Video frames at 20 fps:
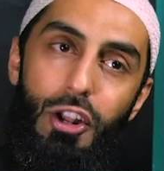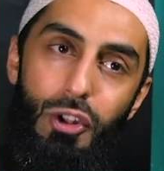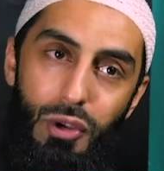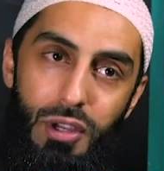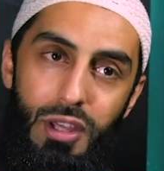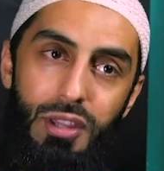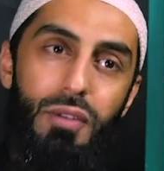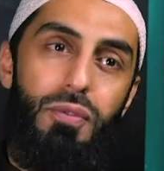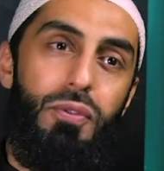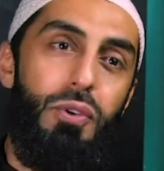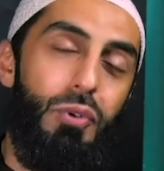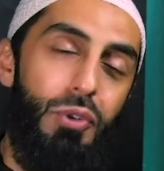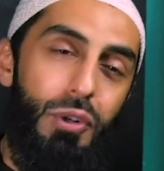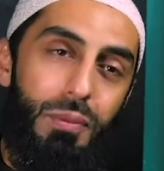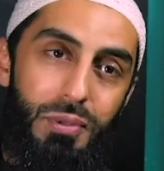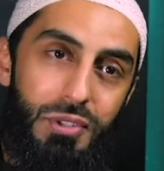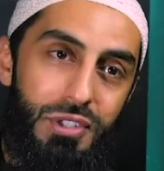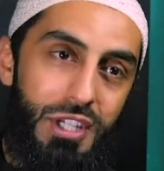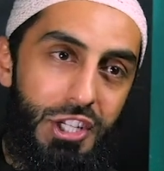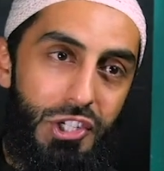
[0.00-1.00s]
a look at the funeral
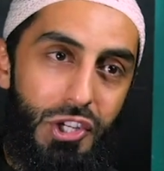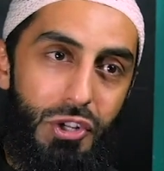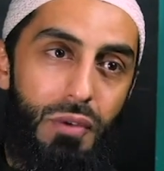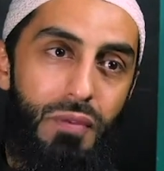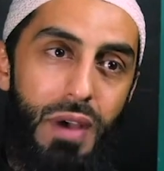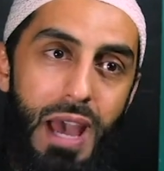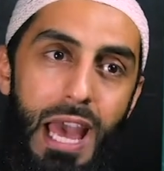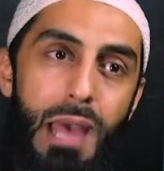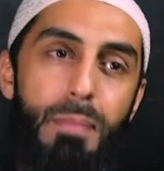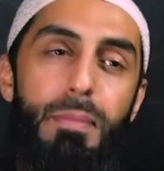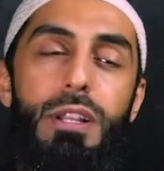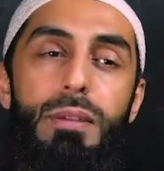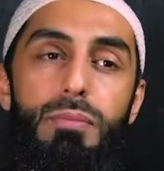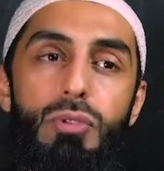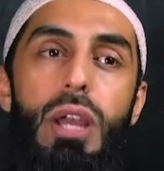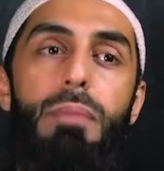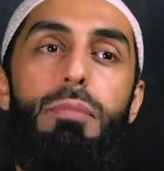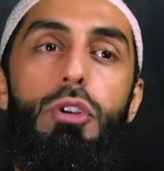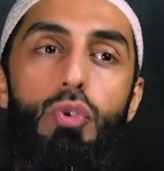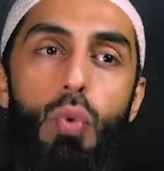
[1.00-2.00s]
procession of Ahmed ibn
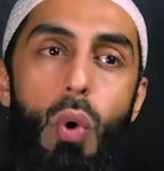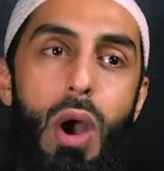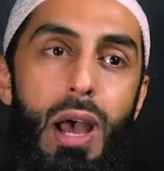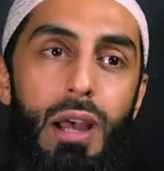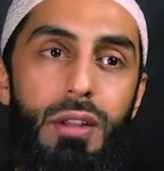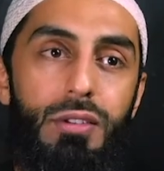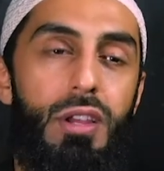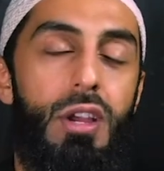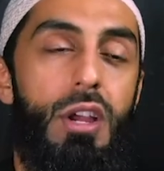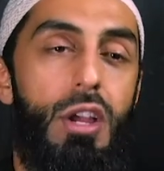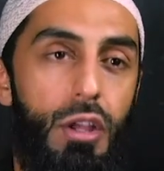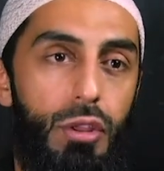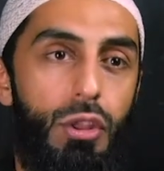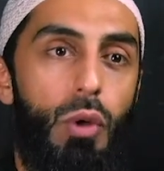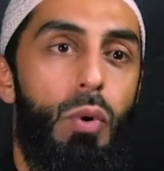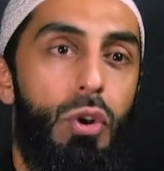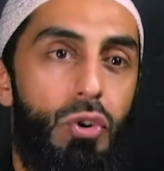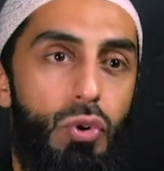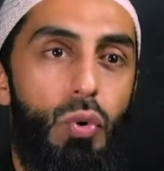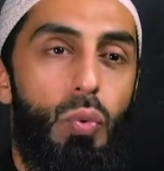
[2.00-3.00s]
Abi Duad, the
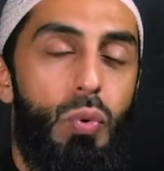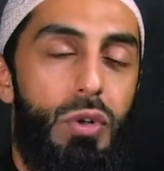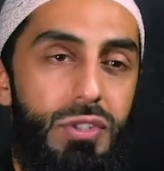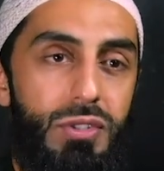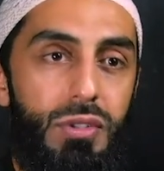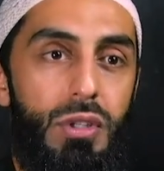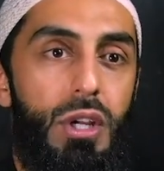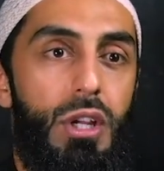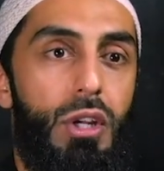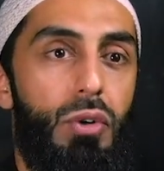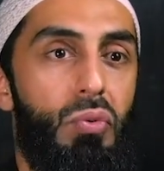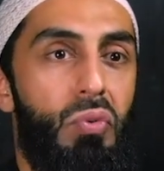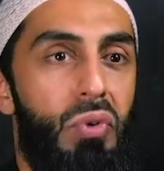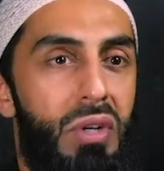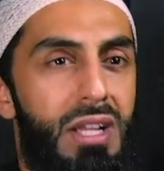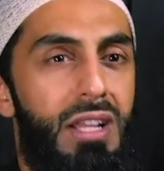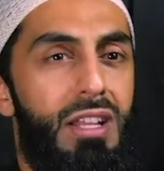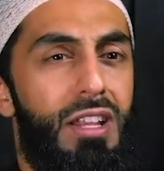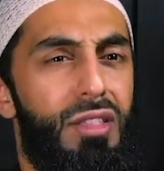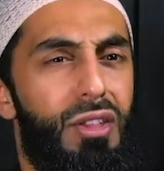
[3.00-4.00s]
one who was
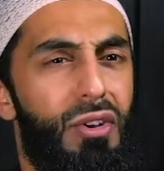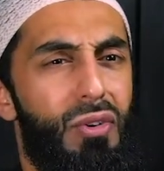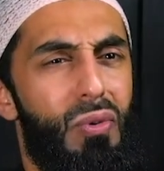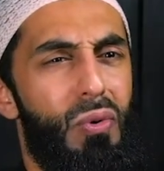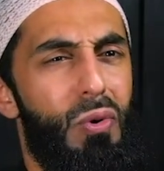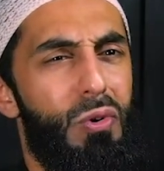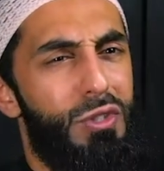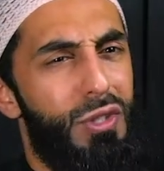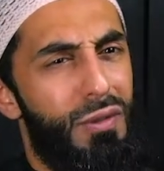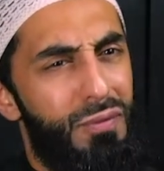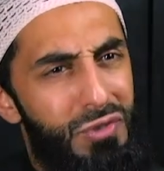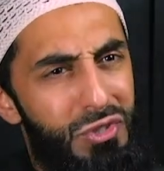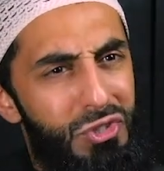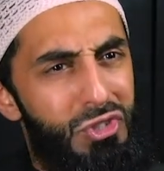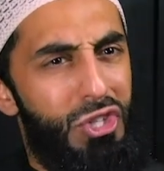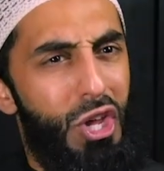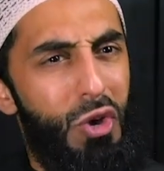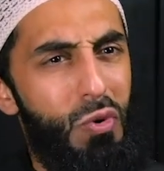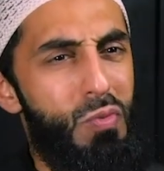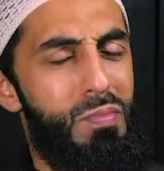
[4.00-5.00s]
really the cause of
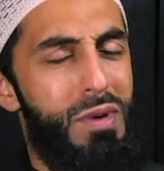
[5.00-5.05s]
so